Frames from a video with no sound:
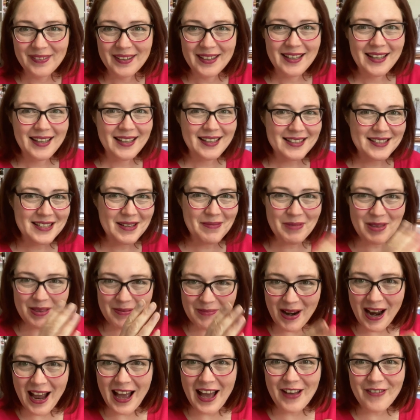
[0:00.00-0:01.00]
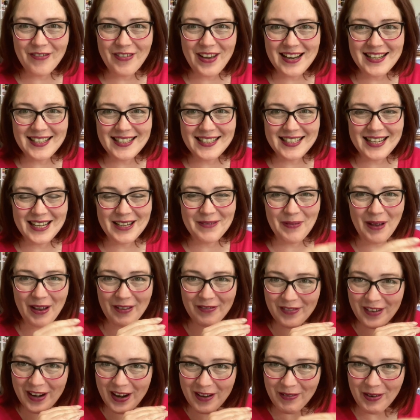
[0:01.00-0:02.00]
and some of them are half edited, but I've
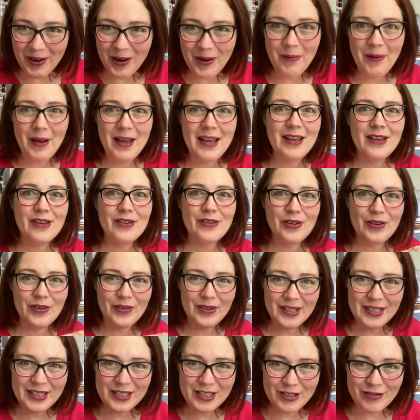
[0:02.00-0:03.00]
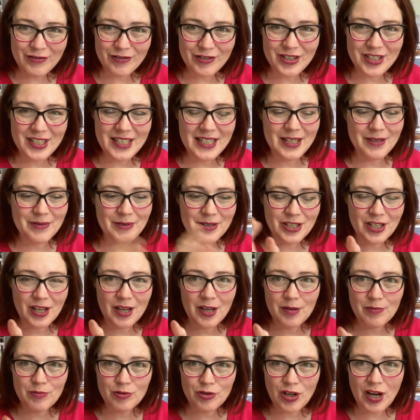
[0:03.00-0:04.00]
never quite got into routine, which I
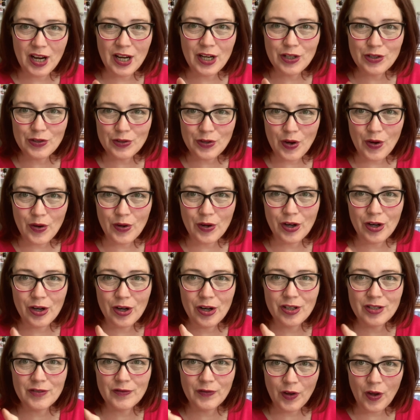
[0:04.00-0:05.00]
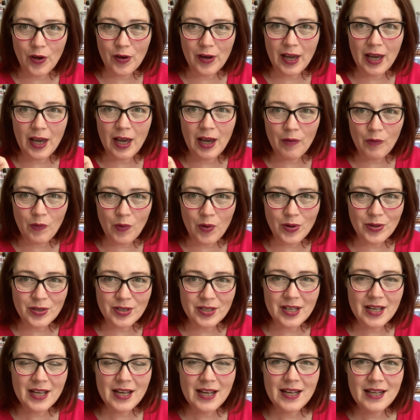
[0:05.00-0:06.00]
am trying to conquer, because vlogging was
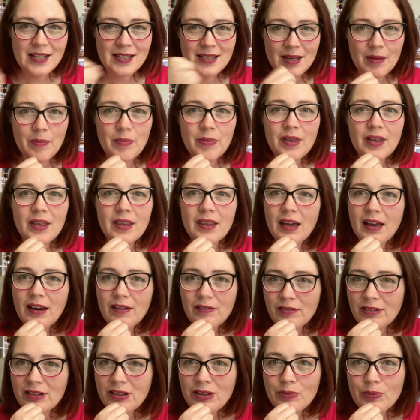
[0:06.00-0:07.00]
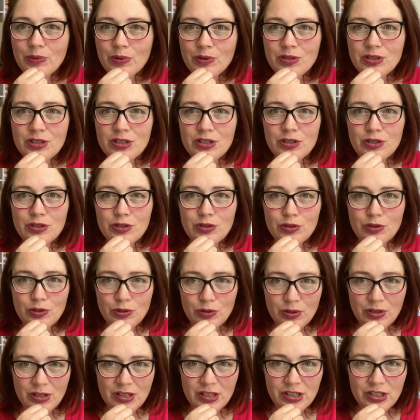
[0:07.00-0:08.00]
something that I really wanted to
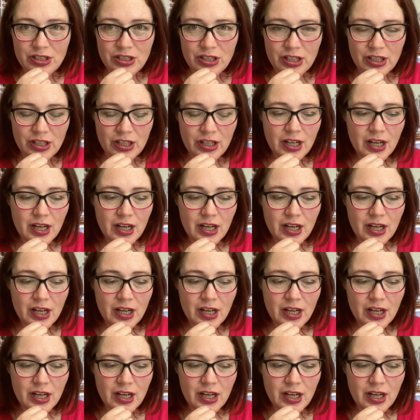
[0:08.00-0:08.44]
do this year.